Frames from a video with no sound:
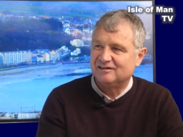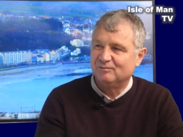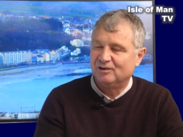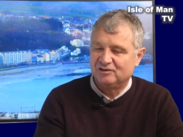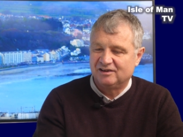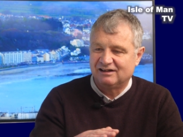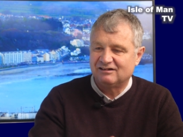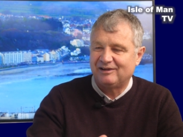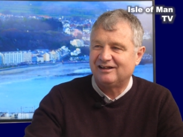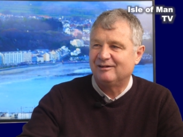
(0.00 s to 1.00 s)
to Tynwald an
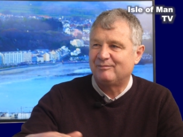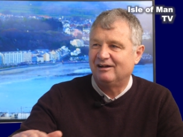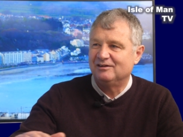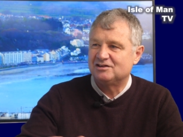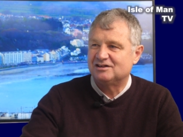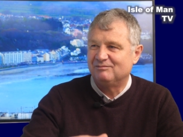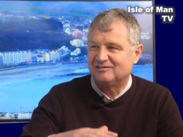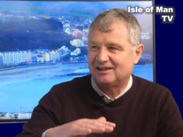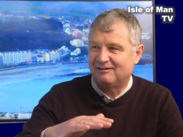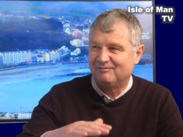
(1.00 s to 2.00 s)
incremental approach to,
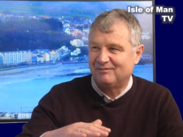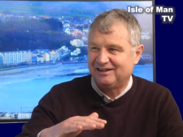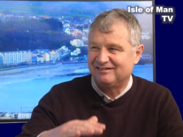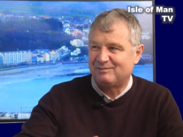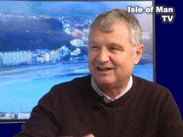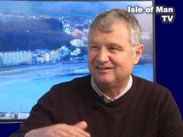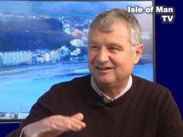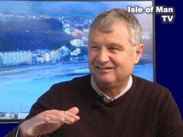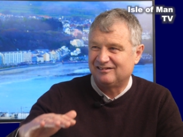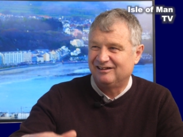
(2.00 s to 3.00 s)
to get money spent
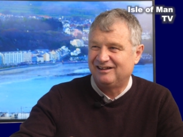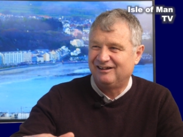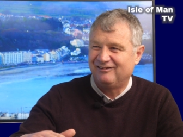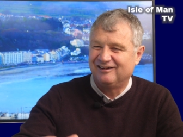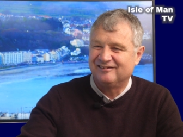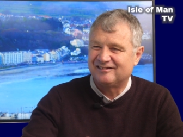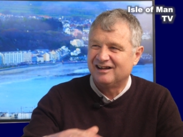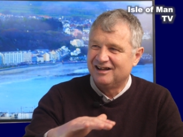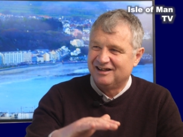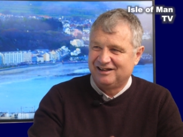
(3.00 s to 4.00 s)
in certain areas,
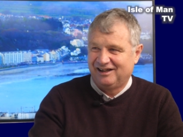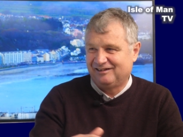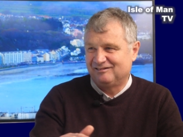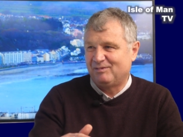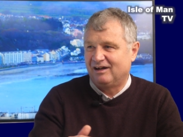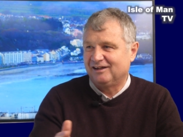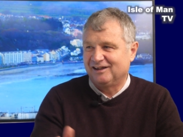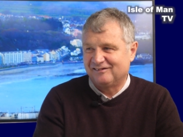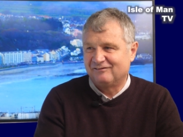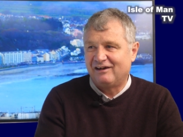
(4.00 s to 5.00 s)
and
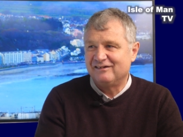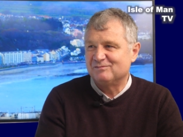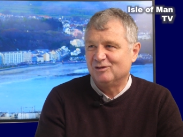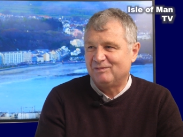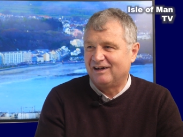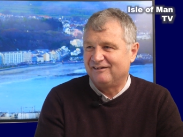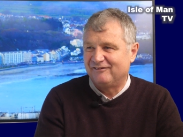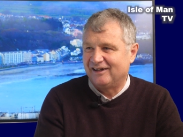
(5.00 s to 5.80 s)
parking is a very small part of